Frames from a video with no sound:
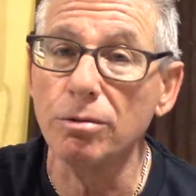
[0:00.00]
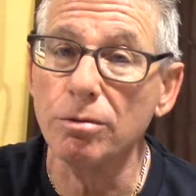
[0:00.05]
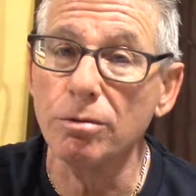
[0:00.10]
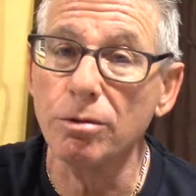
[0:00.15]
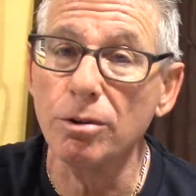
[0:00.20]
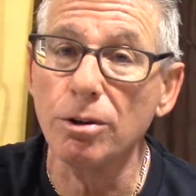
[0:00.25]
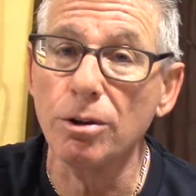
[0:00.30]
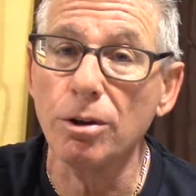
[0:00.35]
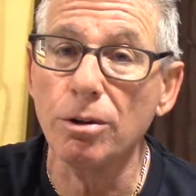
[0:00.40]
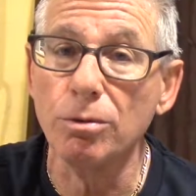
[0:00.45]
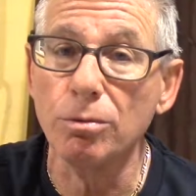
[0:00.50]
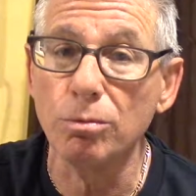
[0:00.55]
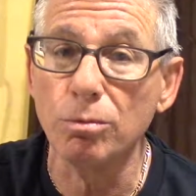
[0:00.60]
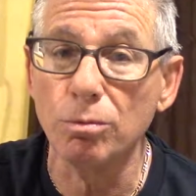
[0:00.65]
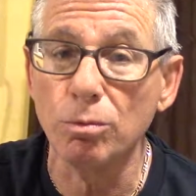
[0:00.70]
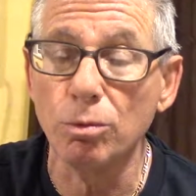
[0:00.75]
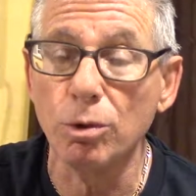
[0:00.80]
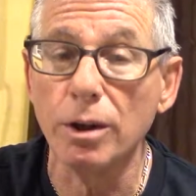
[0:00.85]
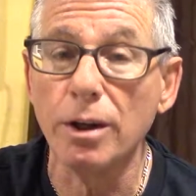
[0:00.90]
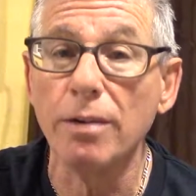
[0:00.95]

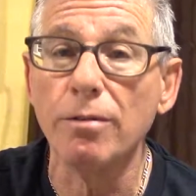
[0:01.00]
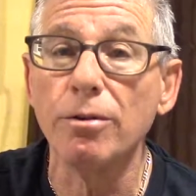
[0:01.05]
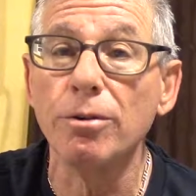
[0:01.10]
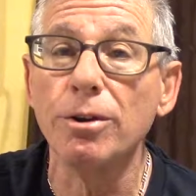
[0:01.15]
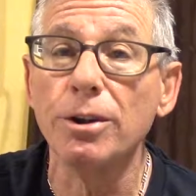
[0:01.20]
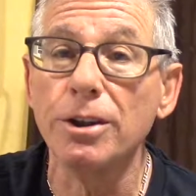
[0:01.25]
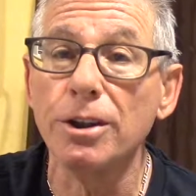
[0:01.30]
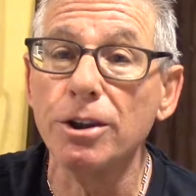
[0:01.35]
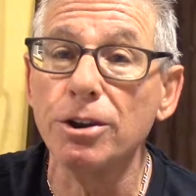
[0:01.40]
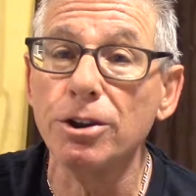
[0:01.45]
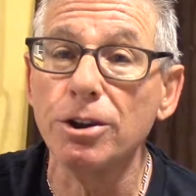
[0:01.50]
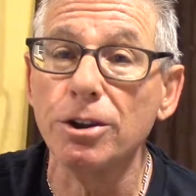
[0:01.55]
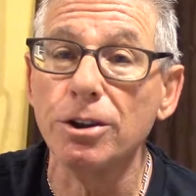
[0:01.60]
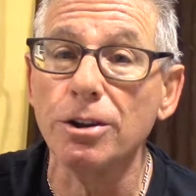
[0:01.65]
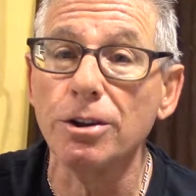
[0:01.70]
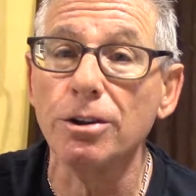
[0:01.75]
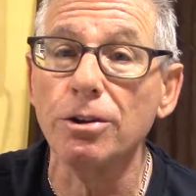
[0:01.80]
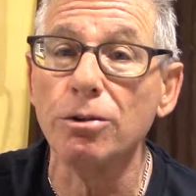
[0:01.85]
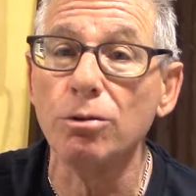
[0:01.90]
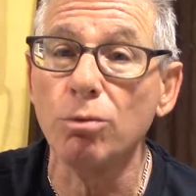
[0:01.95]
whatever edition
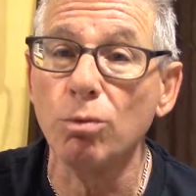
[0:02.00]
it is,